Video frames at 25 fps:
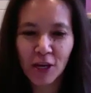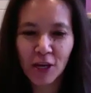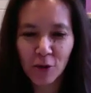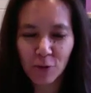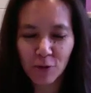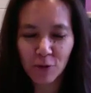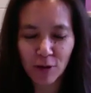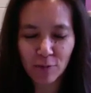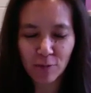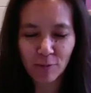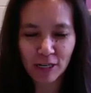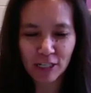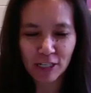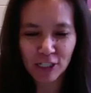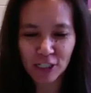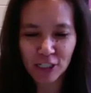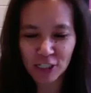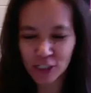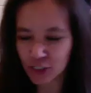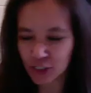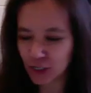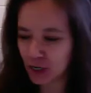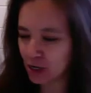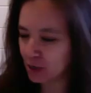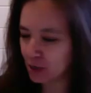Rambunctious
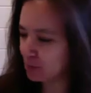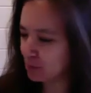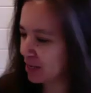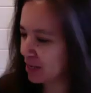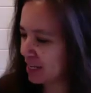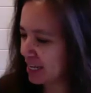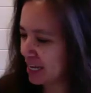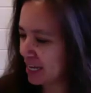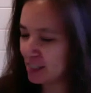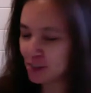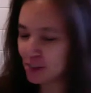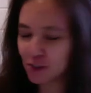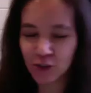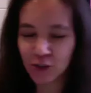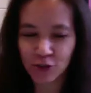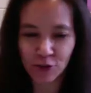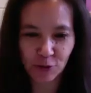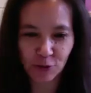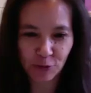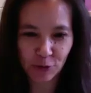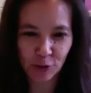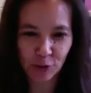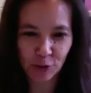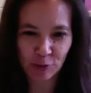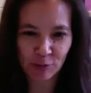dog may enter the
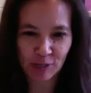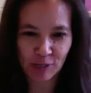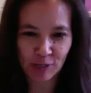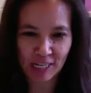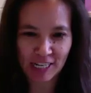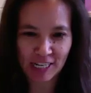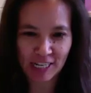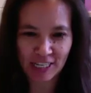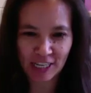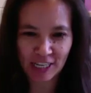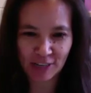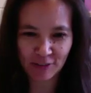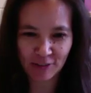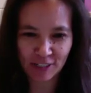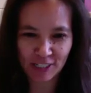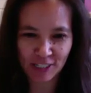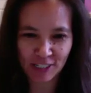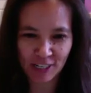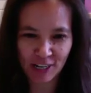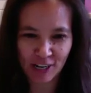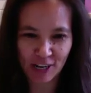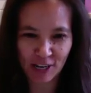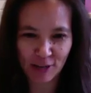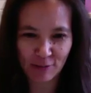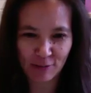room at any given
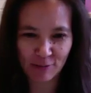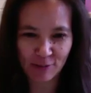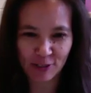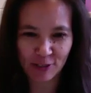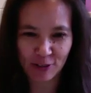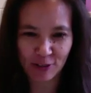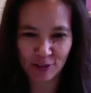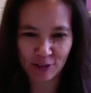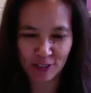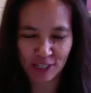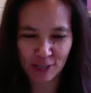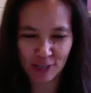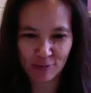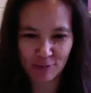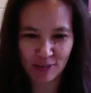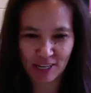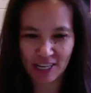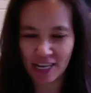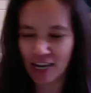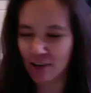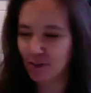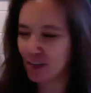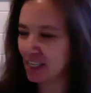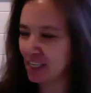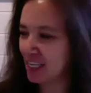time, so he may
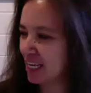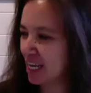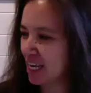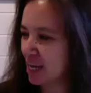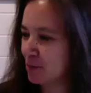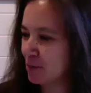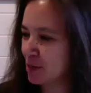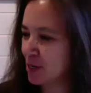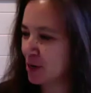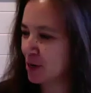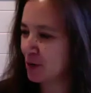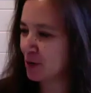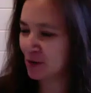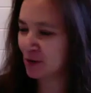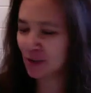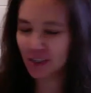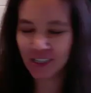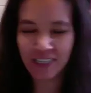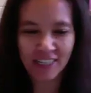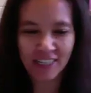have a cameo.